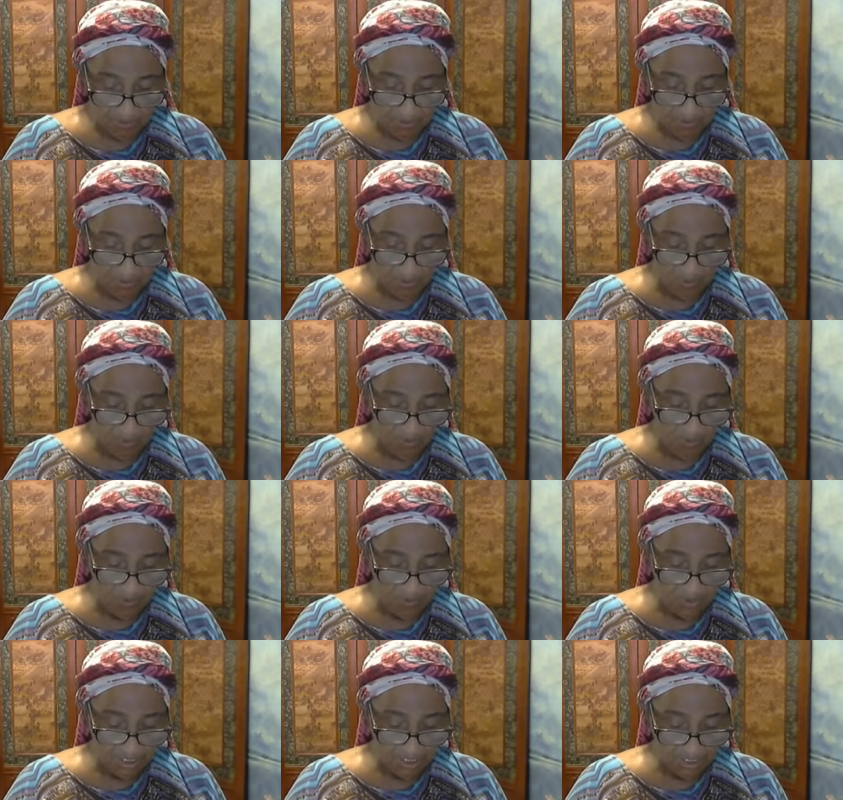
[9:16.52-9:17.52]

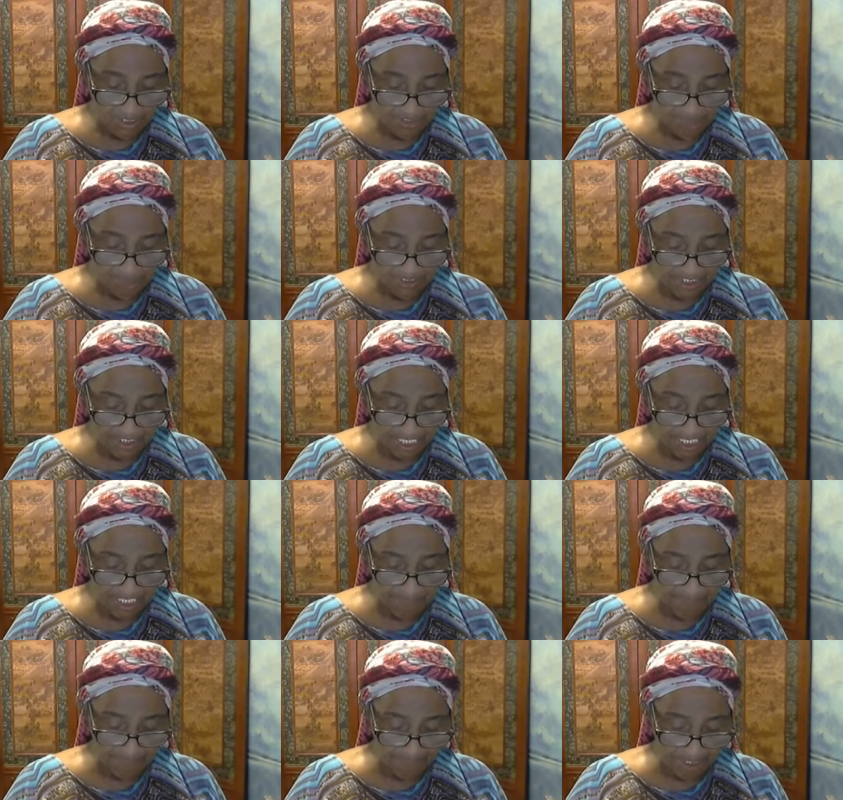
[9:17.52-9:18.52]
whom he
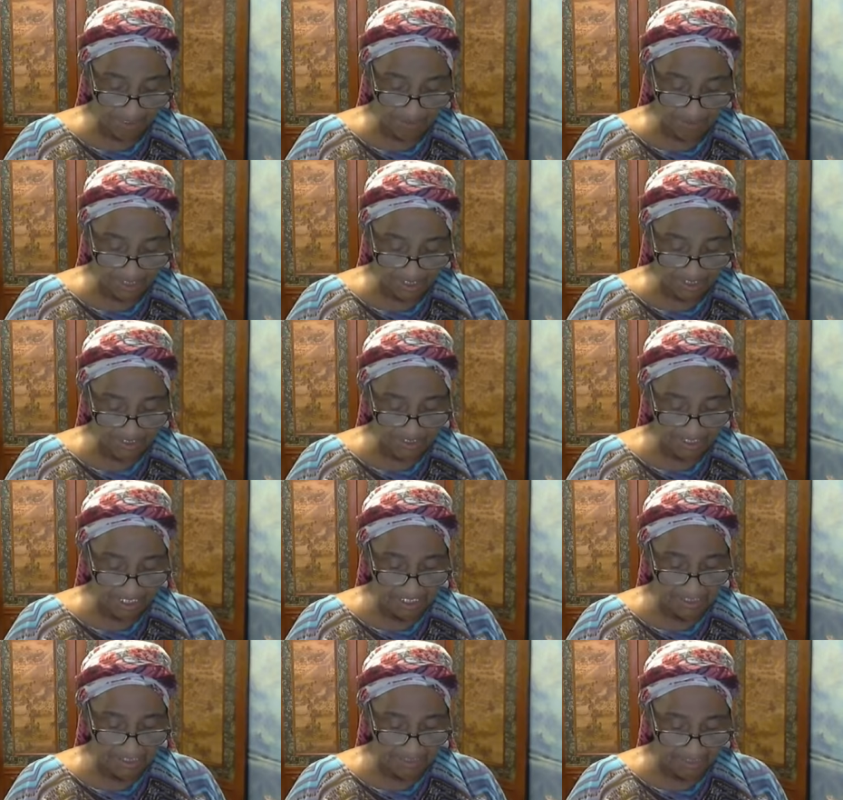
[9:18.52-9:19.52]
forgave most, and he
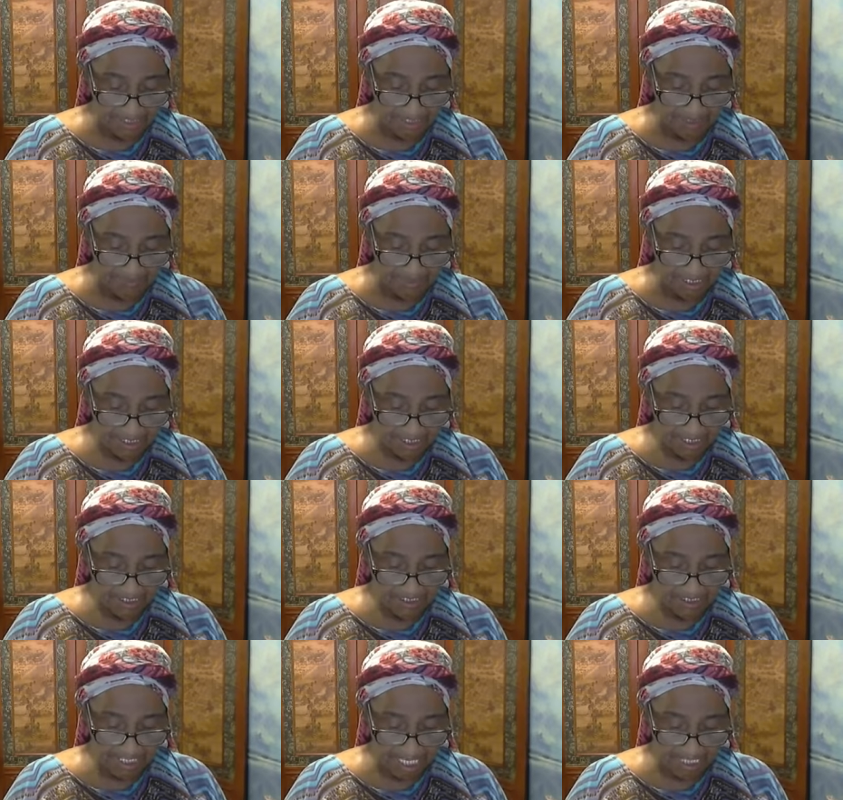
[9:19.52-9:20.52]
said unto him,
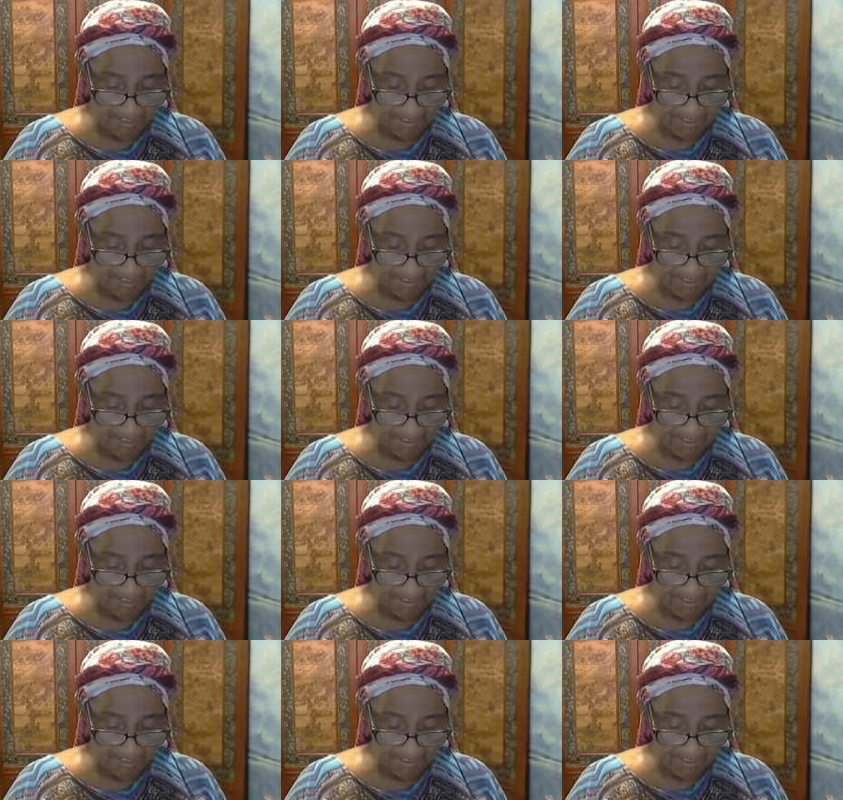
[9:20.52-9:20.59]
Thou